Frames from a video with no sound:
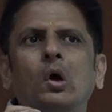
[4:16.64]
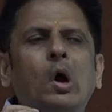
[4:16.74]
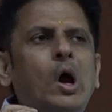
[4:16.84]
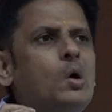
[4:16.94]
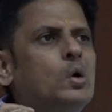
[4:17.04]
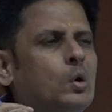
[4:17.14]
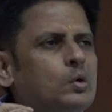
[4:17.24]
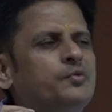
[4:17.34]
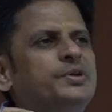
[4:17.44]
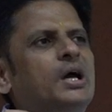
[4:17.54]
How
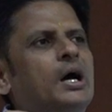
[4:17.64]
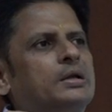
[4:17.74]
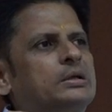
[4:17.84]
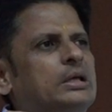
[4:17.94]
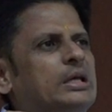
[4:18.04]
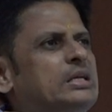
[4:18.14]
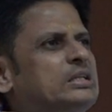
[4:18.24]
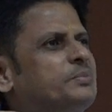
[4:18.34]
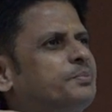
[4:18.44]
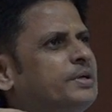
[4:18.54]
good we are
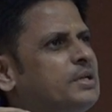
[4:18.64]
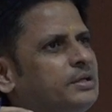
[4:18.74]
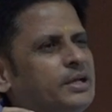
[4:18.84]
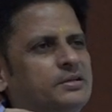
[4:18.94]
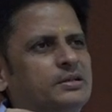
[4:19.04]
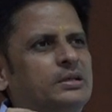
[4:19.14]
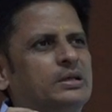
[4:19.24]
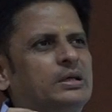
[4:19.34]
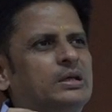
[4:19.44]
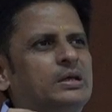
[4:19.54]
interpreting it
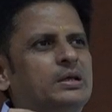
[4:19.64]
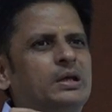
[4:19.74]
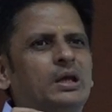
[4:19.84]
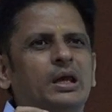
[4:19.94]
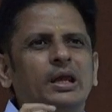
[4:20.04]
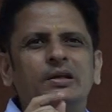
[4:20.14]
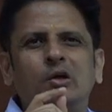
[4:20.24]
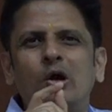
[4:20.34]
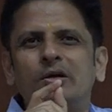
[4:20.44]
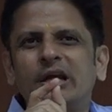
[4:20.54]
in a
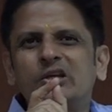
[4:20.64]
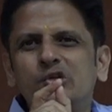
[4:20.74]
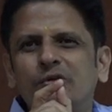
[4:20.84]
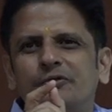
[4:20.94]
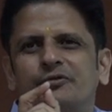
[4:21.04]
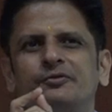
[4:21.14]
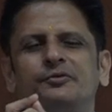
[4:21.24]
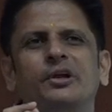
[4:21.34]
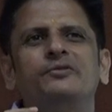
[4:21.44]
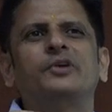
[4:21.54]
contextual
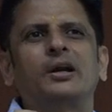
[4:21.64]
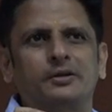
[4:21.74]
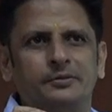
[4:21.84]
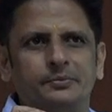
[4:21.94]
framework